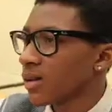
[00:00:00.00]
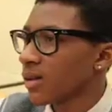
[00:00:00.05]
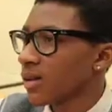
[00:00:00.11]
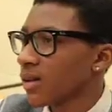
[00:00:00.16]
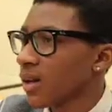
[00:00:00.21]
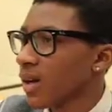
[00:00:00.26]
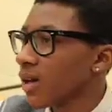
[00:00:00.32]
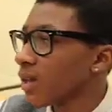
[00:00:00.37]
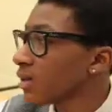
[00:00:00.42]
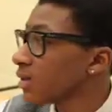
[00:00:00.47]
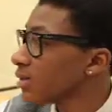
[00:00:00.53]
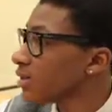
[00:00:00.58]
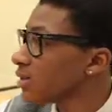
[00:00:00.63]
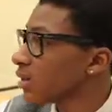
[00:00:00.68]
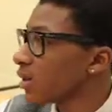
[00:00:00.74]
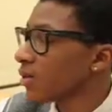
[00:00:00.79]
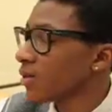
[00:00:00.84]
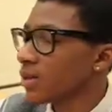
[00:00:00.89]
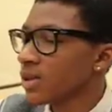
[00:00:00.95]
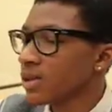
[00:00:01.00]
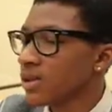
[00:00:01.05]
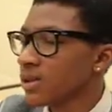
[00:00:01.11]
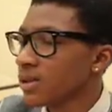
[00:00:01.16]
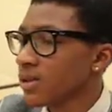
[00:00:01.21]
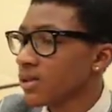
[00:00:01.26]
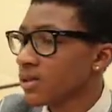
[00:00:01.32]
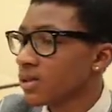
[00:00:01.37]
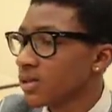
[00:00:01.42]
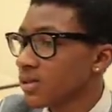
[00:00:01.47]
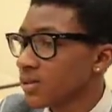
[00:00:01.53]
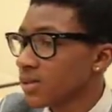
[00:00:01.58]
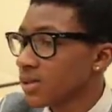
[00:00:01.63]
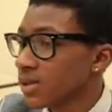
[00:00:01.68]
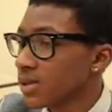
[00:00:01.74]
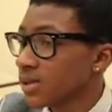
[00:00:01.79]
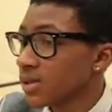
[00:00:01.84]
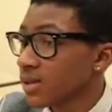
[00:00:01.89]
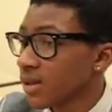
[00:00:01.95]
The college I wanted to go to
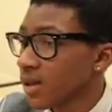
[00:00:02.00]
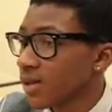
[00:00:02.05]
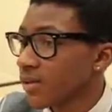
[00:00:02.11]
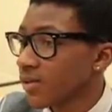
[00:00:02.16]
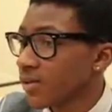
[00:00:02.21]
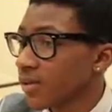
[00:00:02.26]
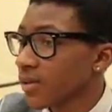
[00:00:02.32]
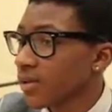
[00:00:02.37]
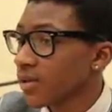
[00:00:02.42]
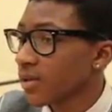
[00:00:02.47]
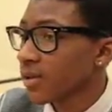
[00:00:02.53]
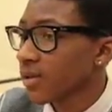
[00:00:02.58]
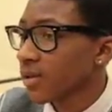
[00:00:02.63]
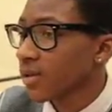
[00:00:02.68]
was Stanford.